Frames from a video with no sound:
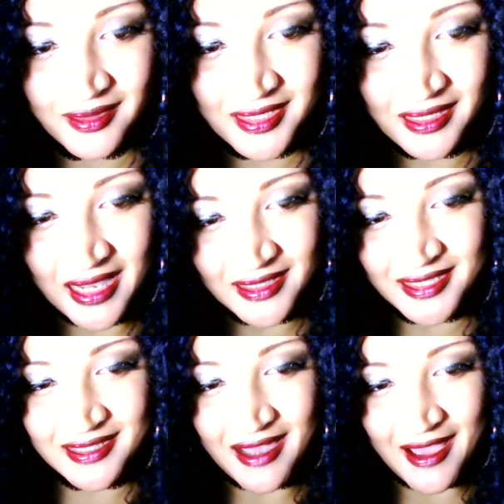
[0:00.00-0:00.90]

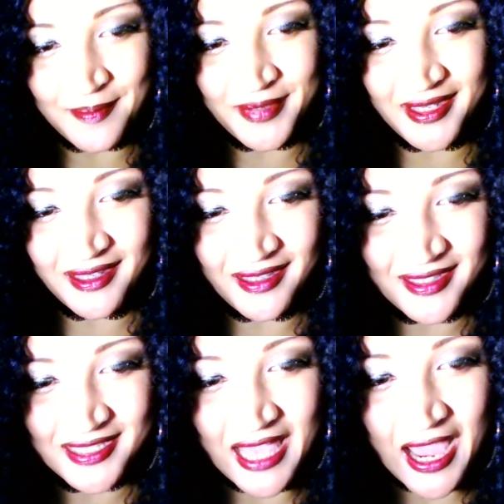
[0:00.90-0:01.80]
Tonight's topic
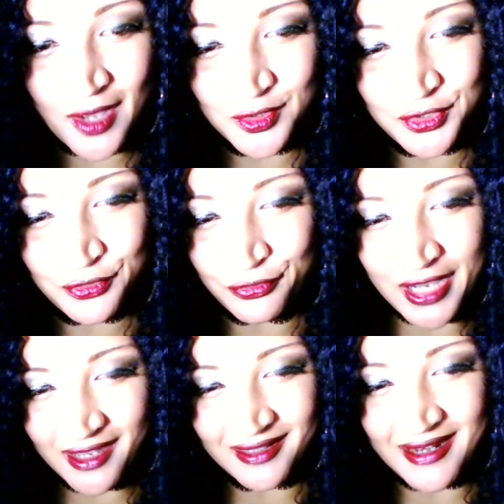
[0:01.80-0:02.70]
is how to
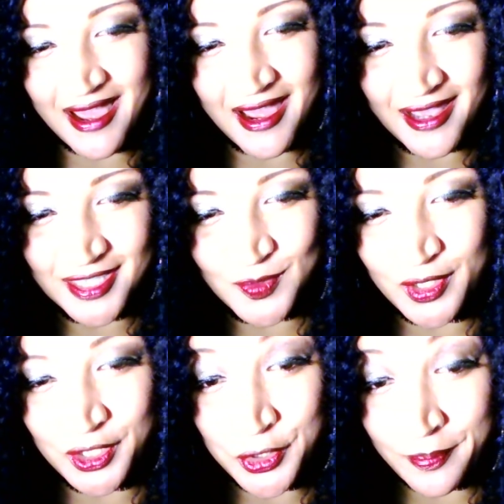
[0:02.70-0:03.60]
recognize
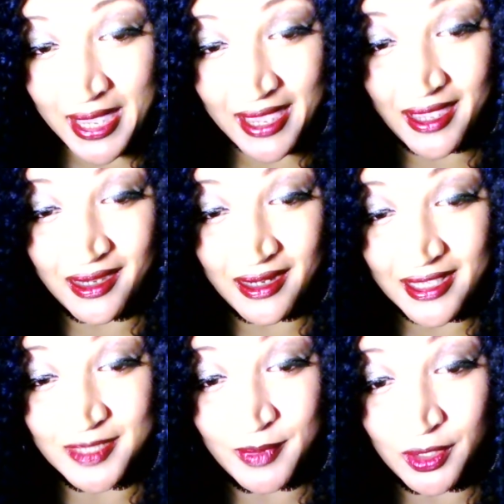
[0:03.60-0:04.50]
when your man
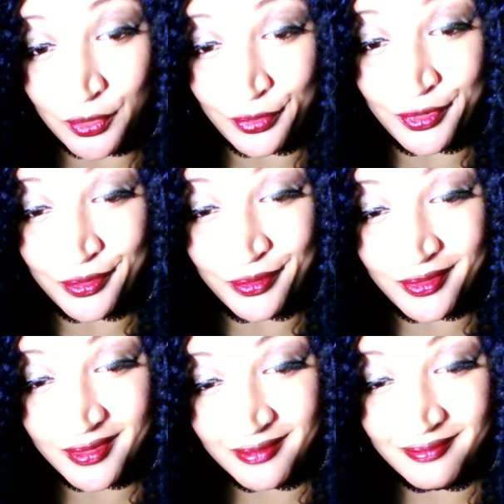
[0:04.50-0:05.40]
has been hoodooed.